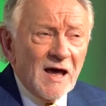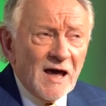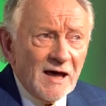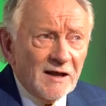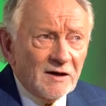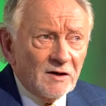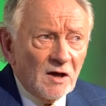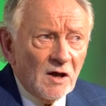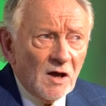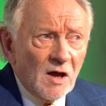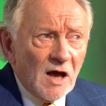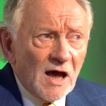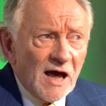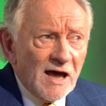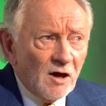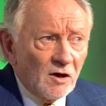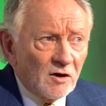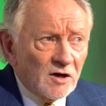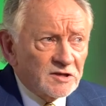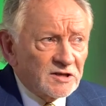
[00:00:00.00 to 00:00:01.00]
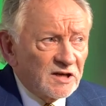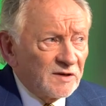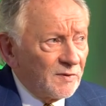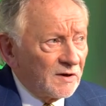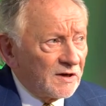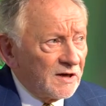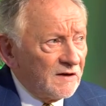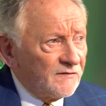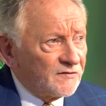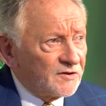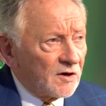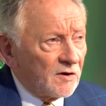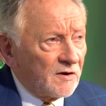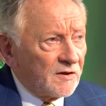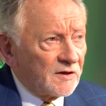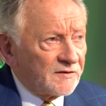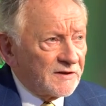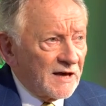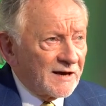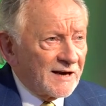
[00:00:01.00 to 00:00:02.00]
And I honestly believe, Gerry,
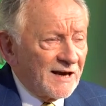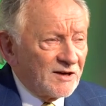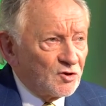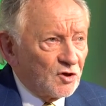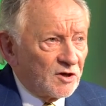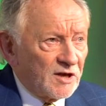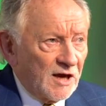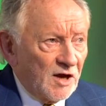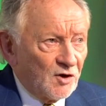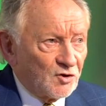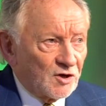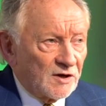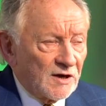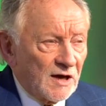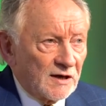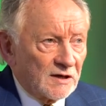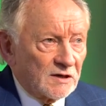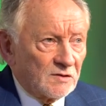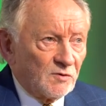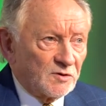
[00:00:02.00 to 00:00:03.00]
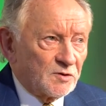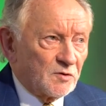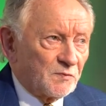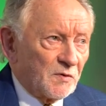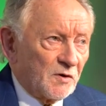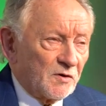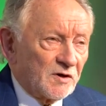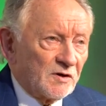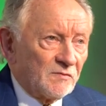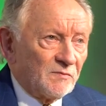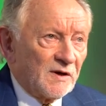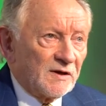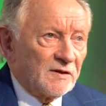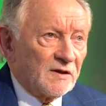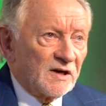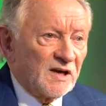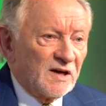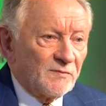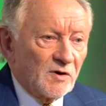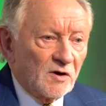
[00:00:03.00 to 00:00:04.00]
that that Education Act, which was brought in by
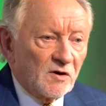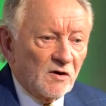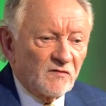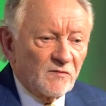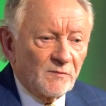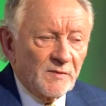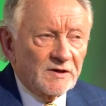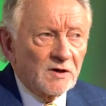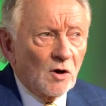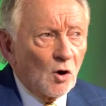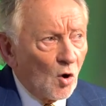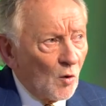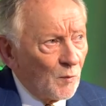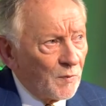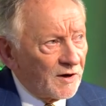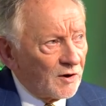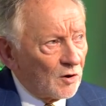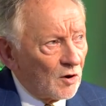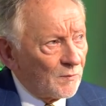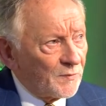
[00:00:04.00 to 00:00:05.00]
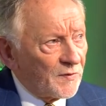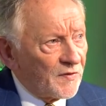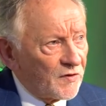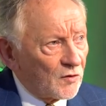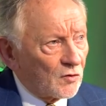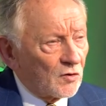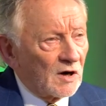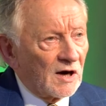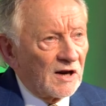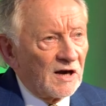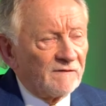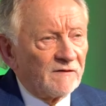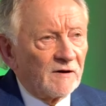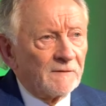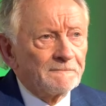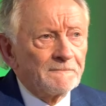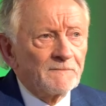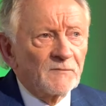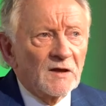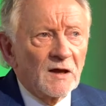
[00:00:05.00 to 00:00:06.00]
the Labour government, opening up third
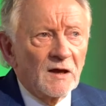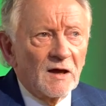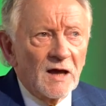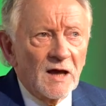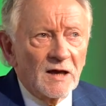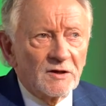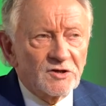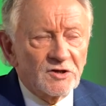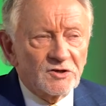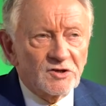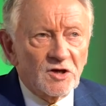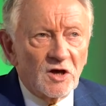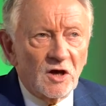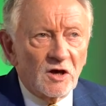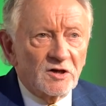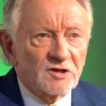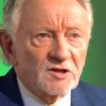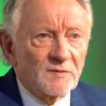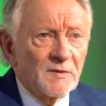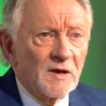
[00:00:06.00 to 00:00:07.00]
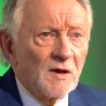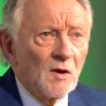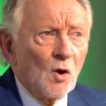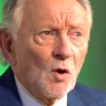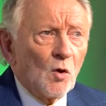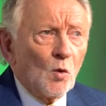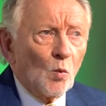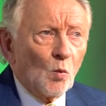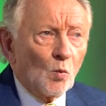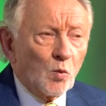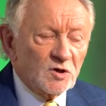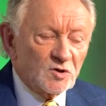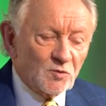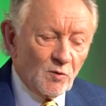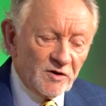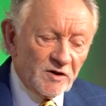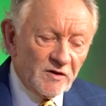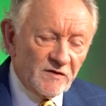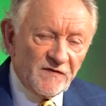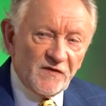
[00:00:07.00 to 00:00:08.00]
level uh, to scholarship, was
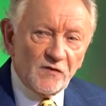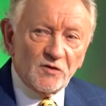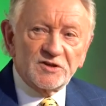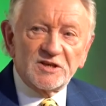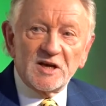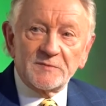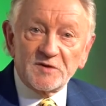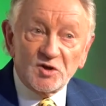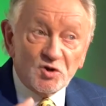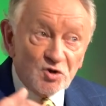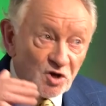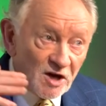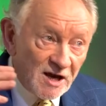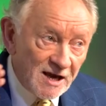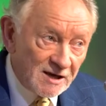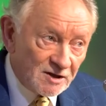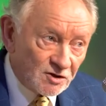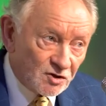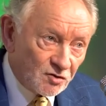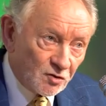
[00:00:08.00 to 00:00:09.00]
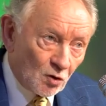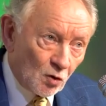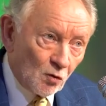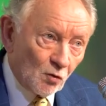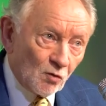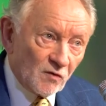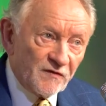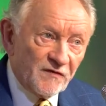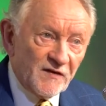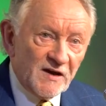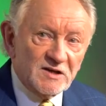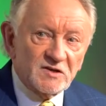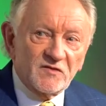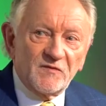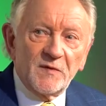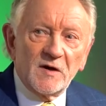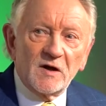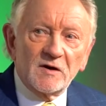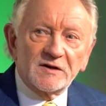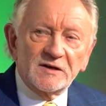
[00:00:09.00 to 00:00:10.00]
one of the first steps to change the whole face
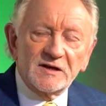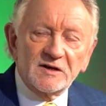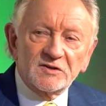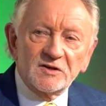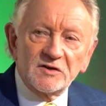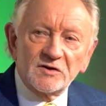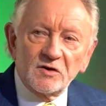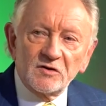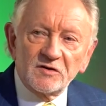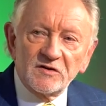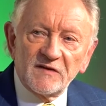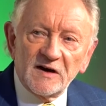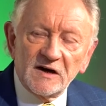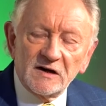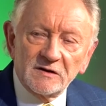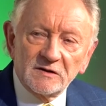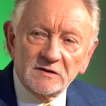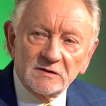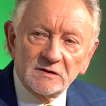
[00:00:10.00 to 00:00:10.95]
of politics yes, in the north of Ireland.